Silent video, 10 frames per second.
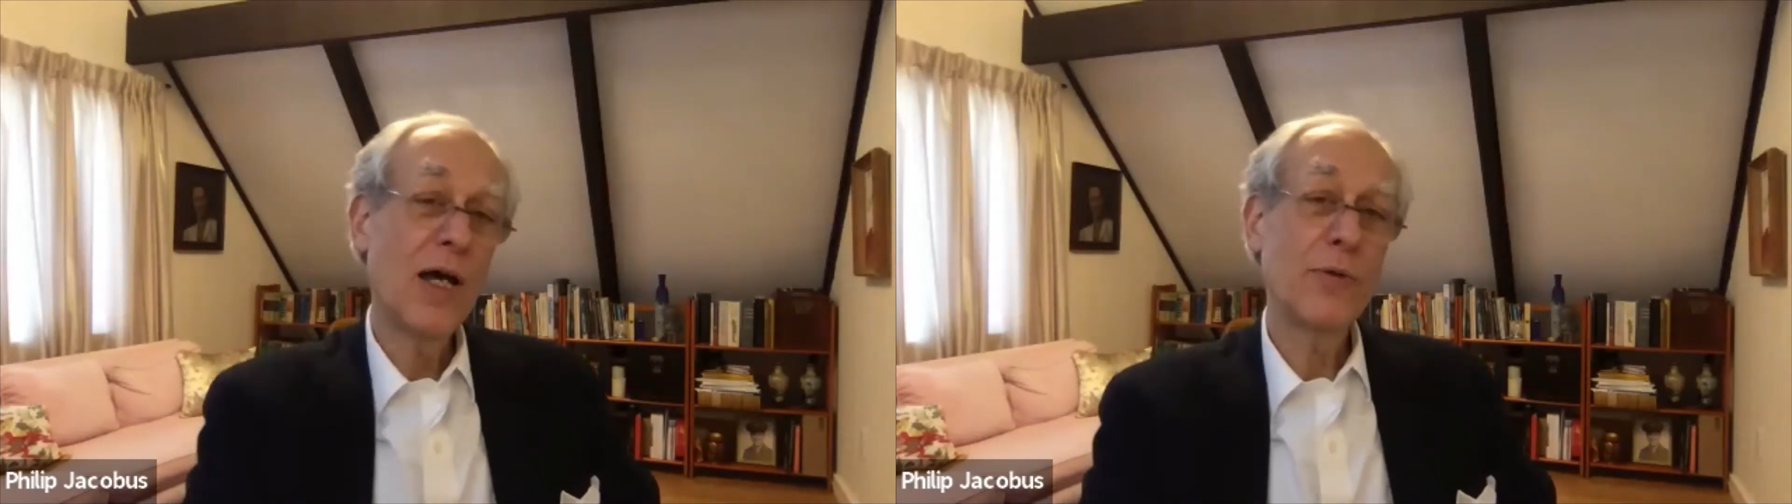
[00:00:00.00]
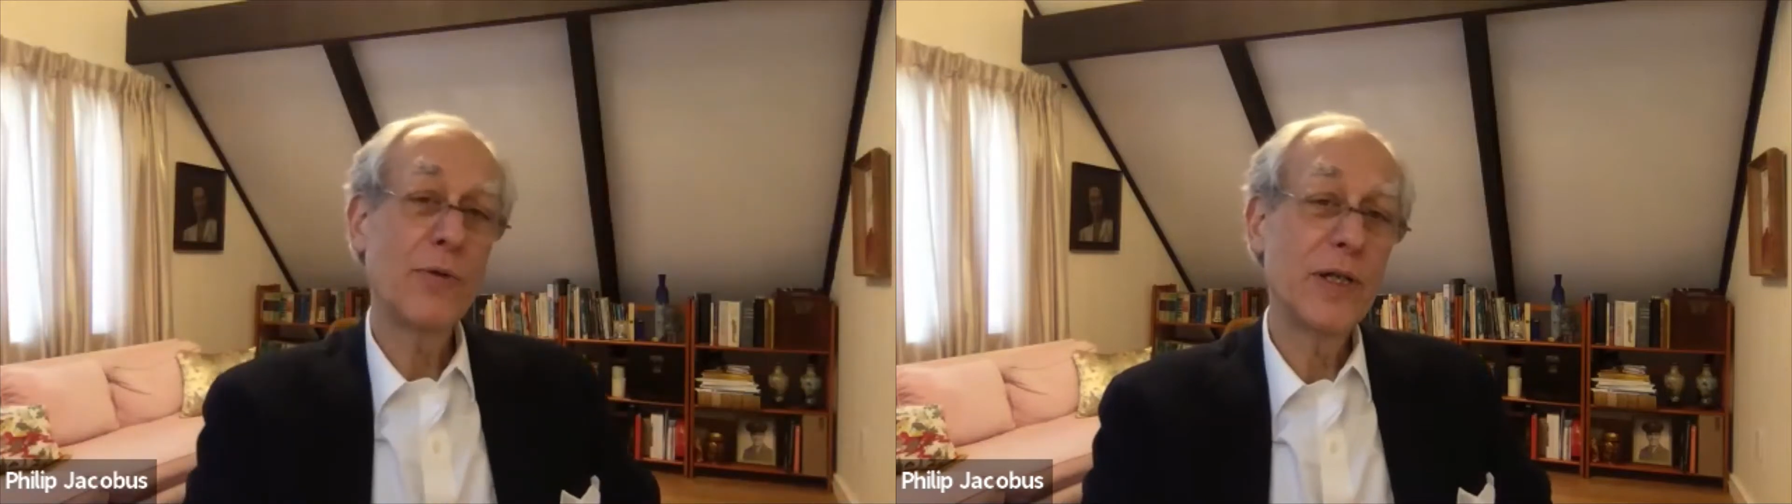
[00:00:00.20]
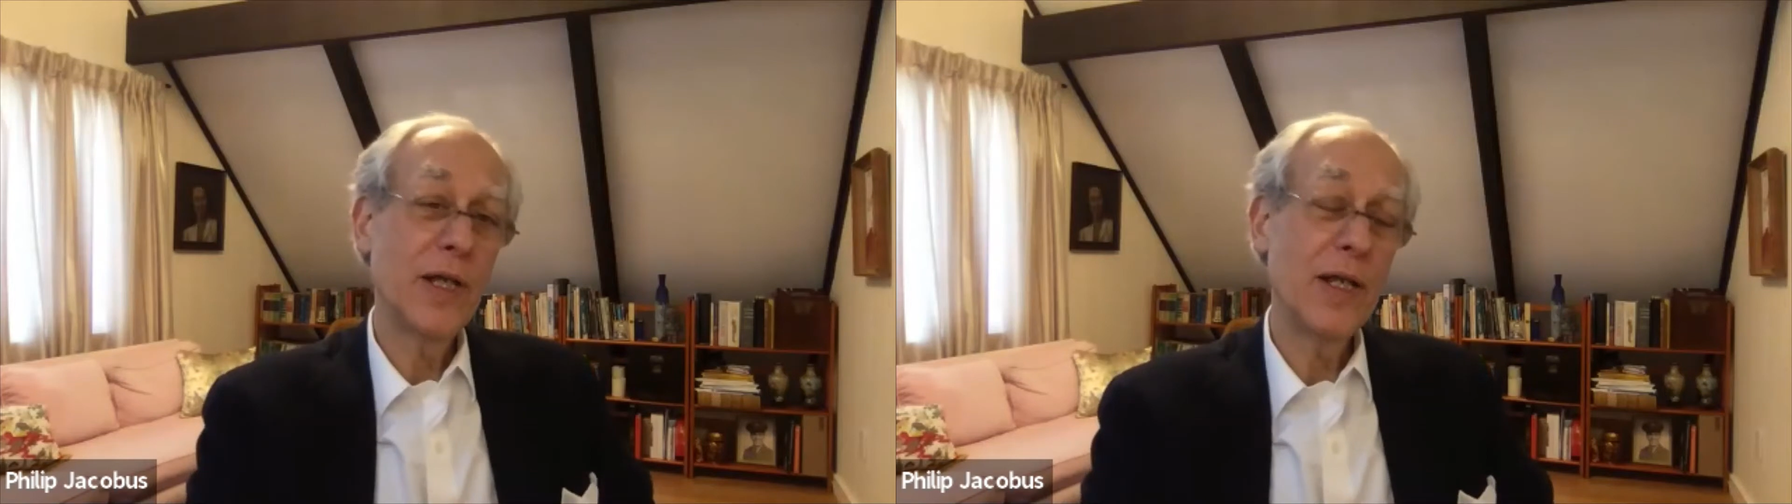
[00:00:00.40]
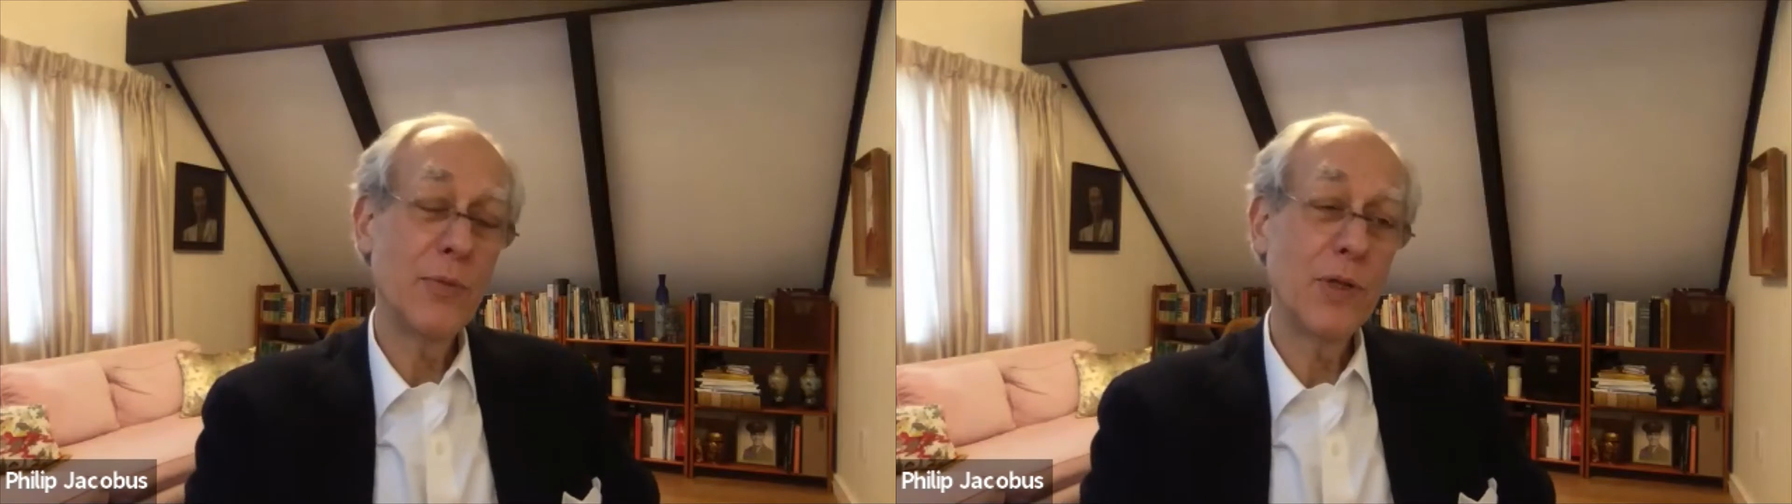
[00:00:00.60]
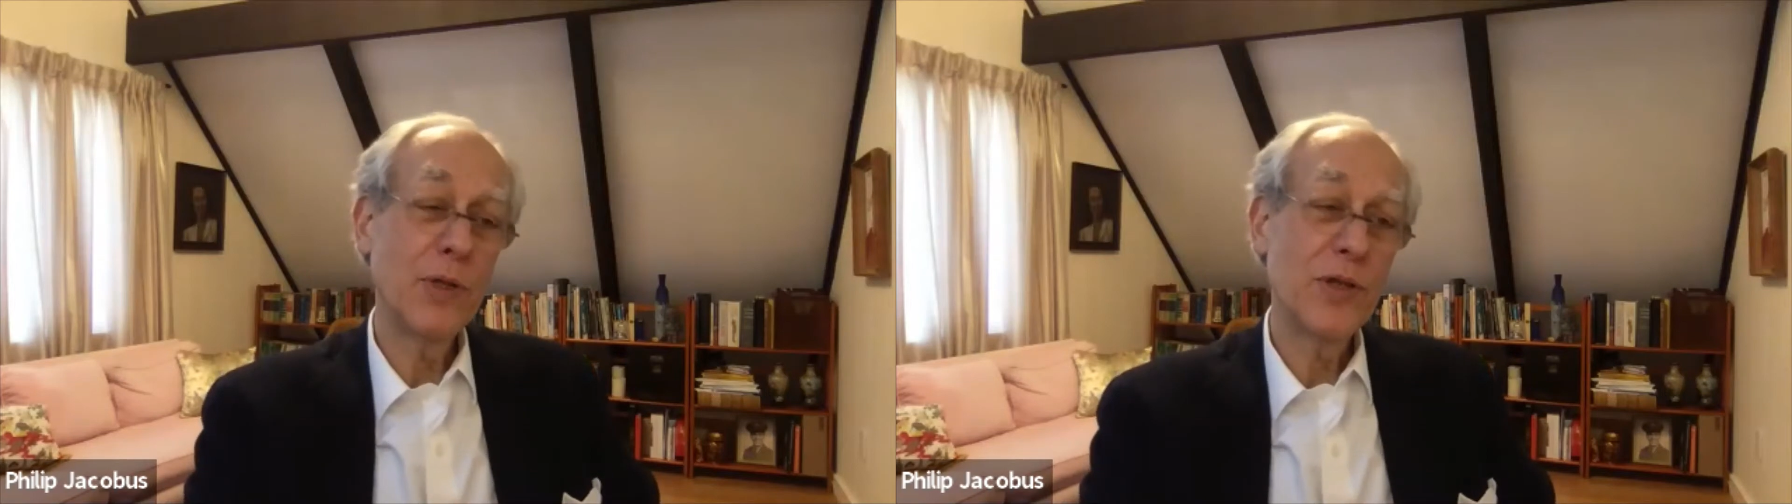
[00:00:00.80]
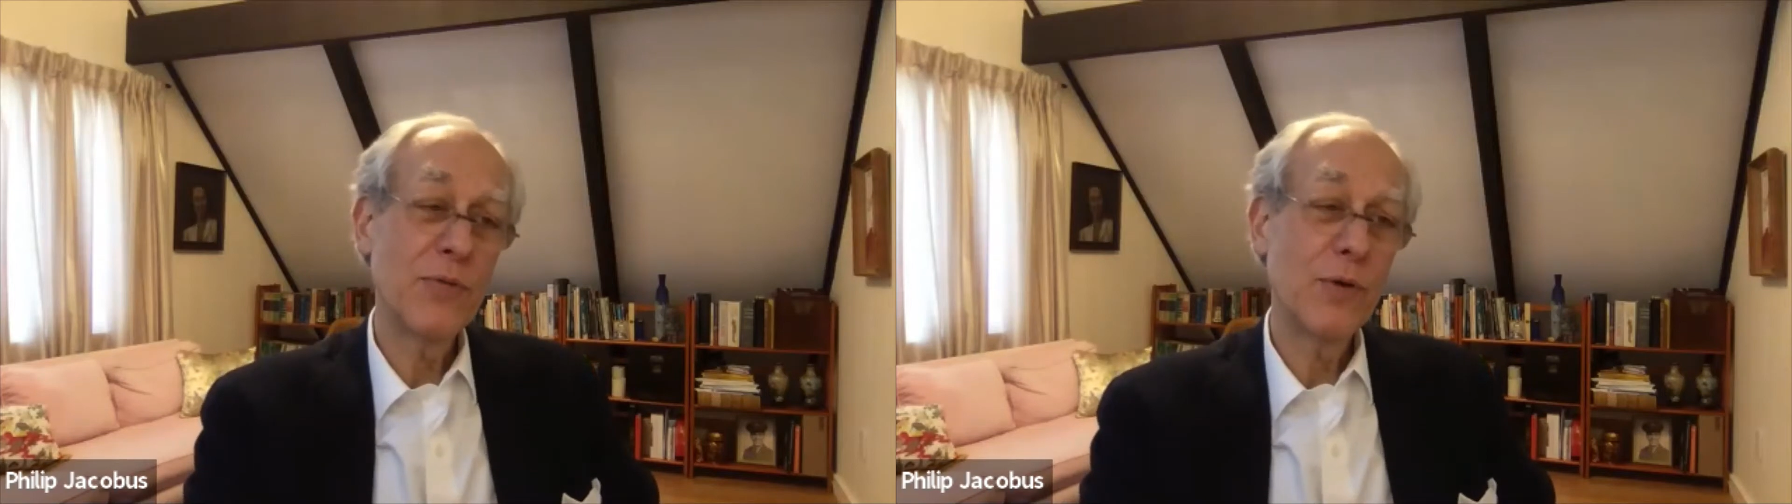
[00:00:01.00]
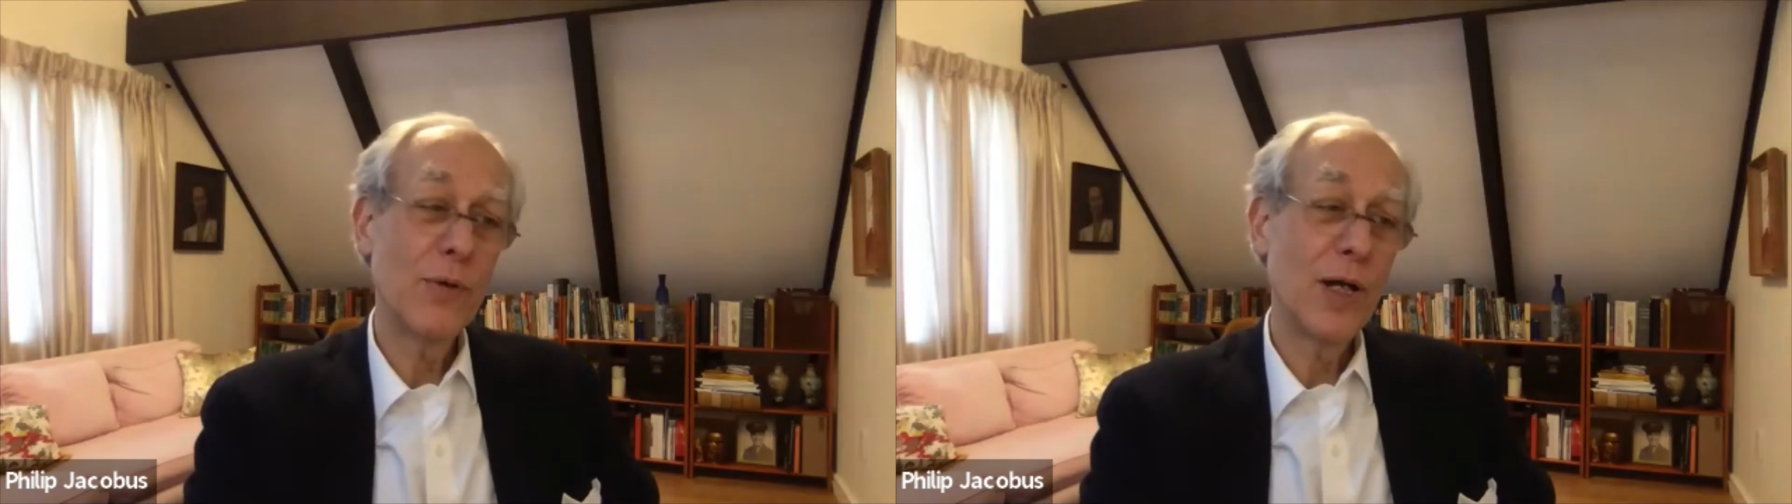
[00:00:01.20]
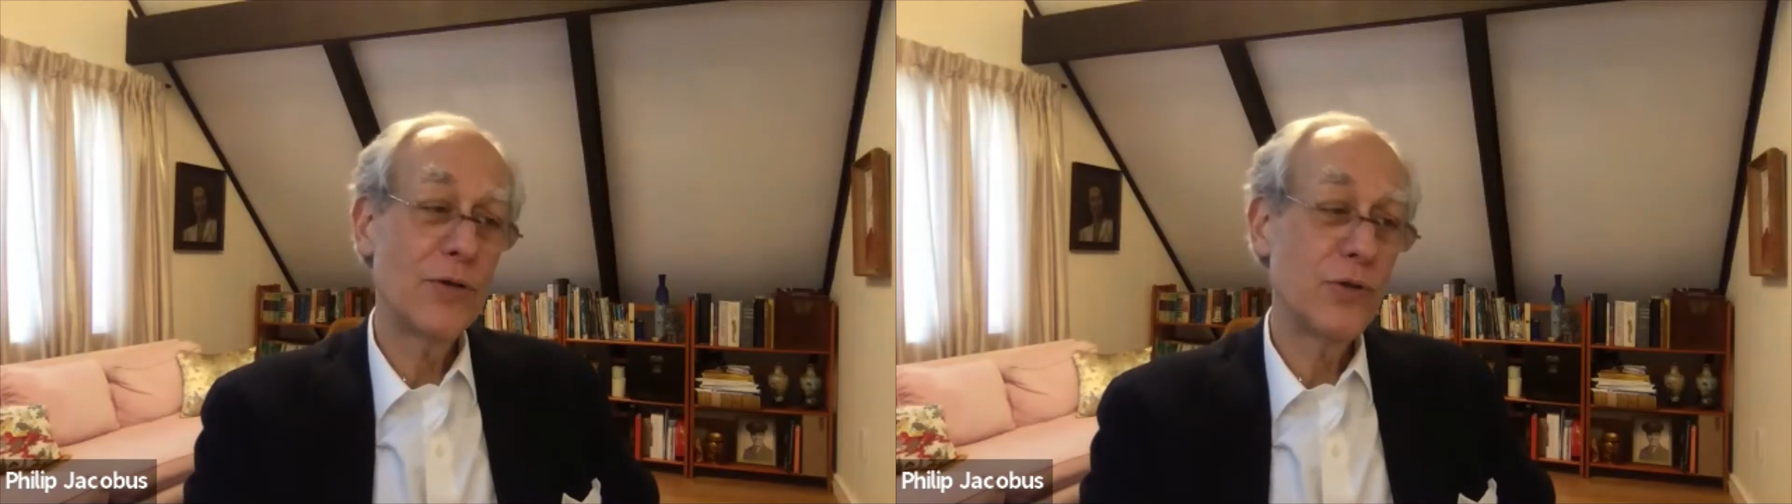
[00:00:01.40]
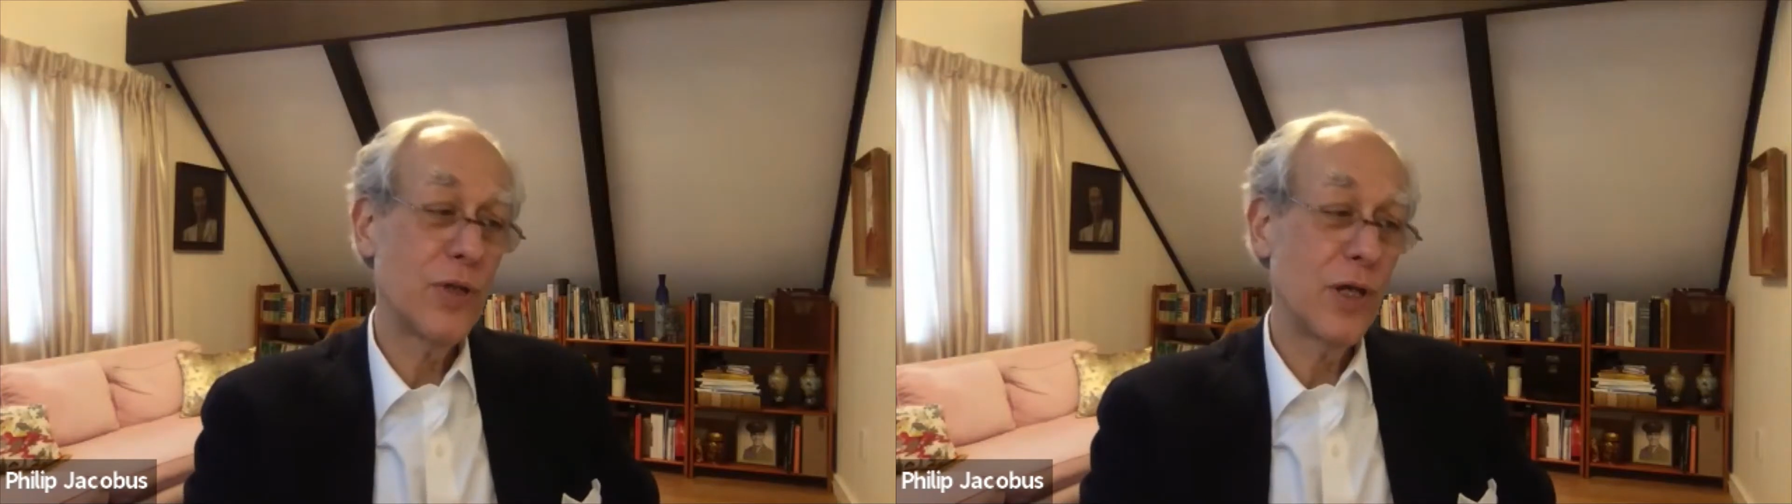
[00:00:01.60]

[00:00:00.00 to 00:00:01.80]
When anyone's ever around you,